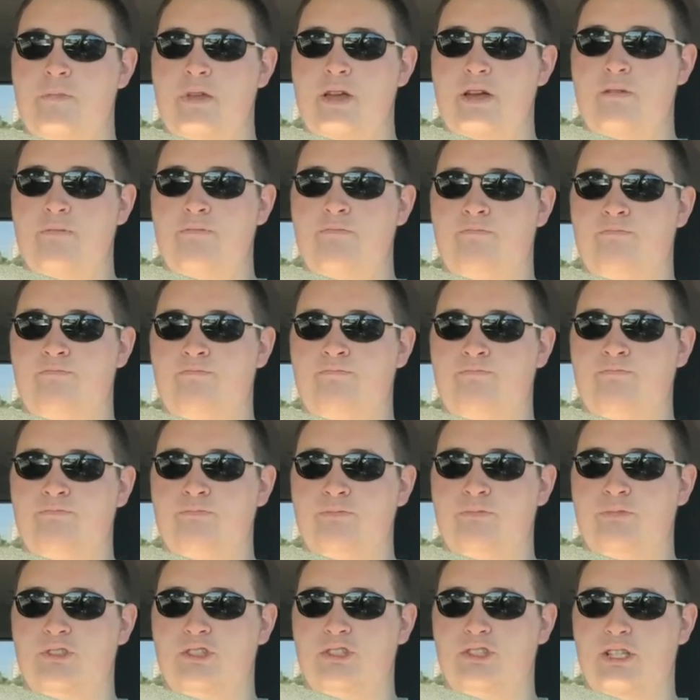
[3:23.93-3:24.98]
Yeah,
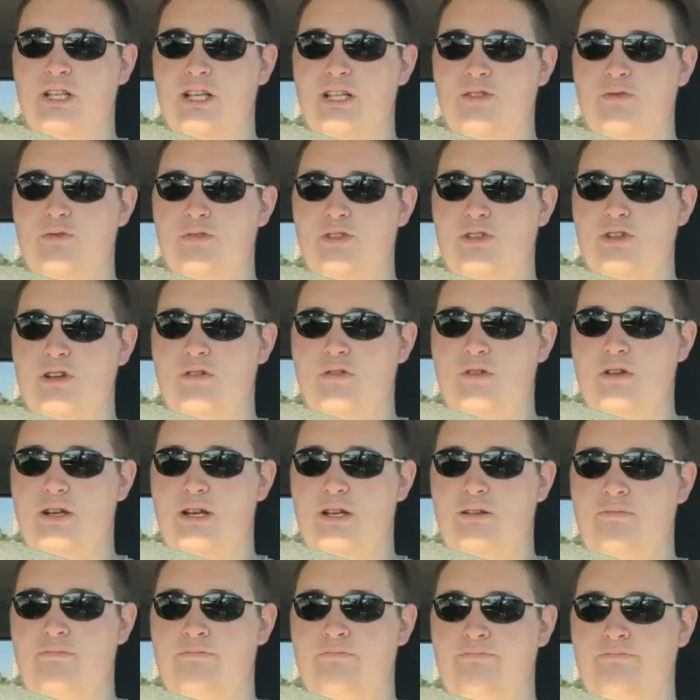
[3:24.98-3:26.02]
so that's what's going
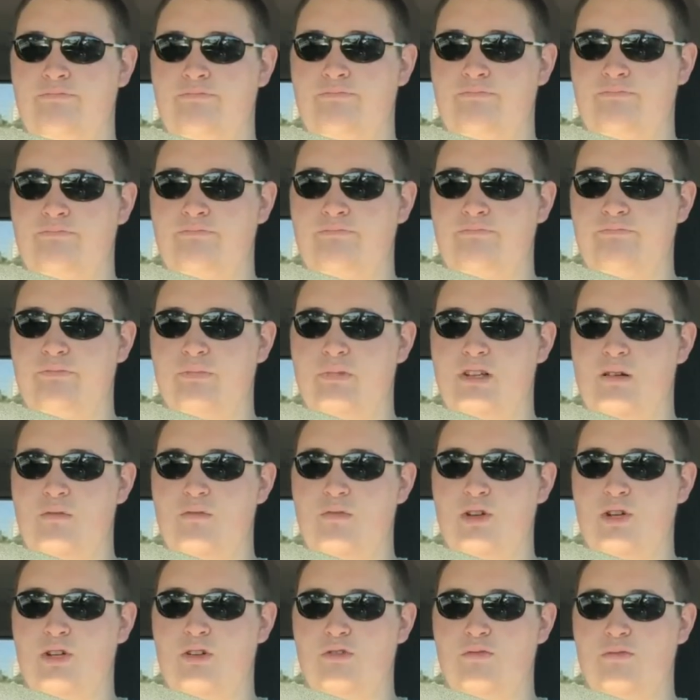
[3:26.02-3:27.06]
on.
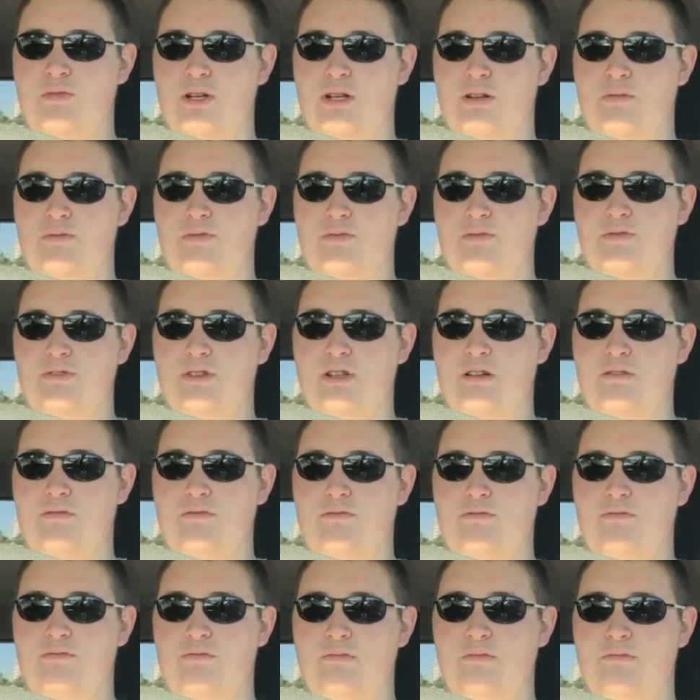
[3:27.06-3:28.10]
I'm gonna go pick up some stuff.
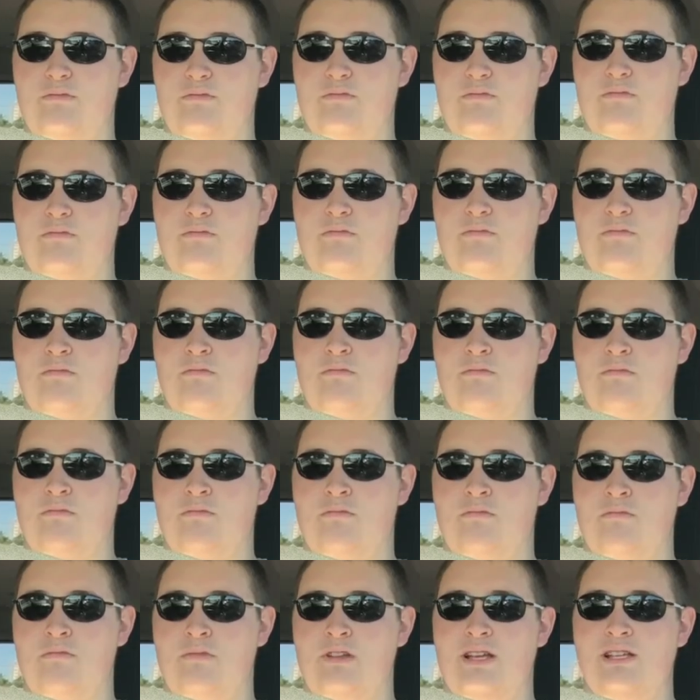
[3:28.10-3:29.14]

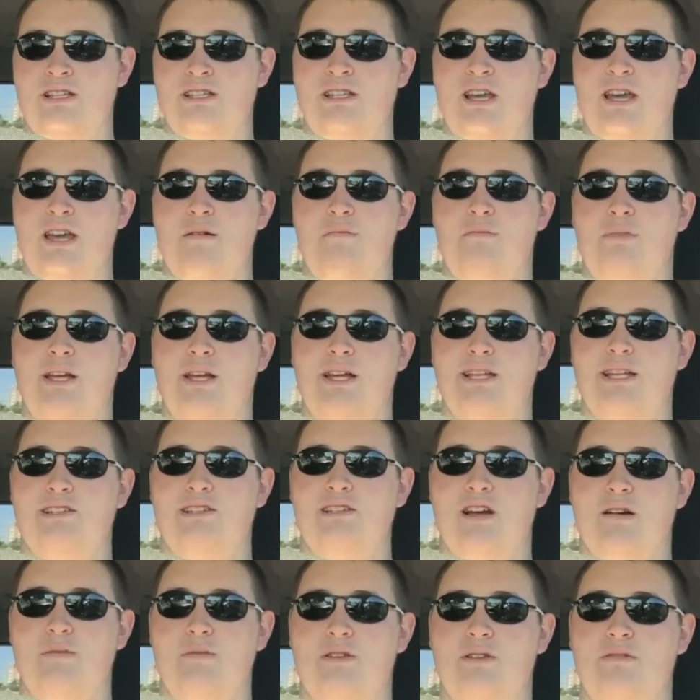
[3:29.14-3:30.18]
That's an
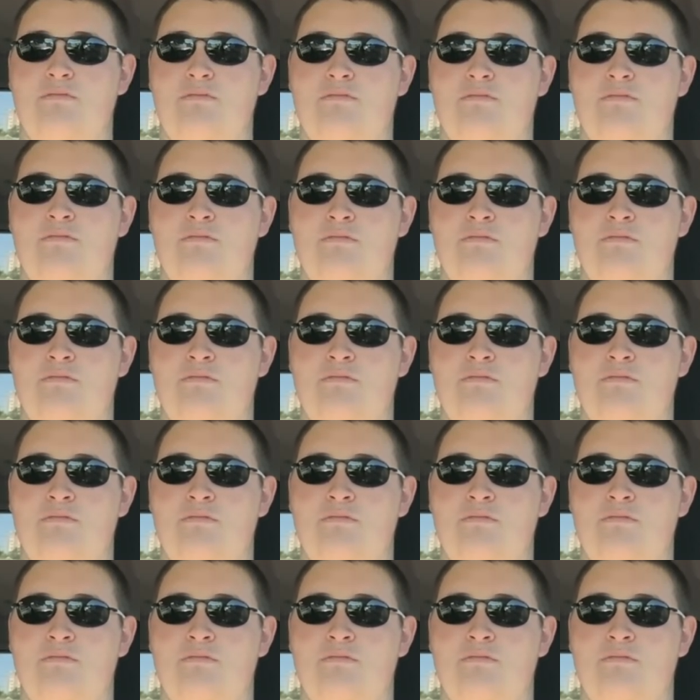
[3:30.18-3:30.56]
ambulance coming.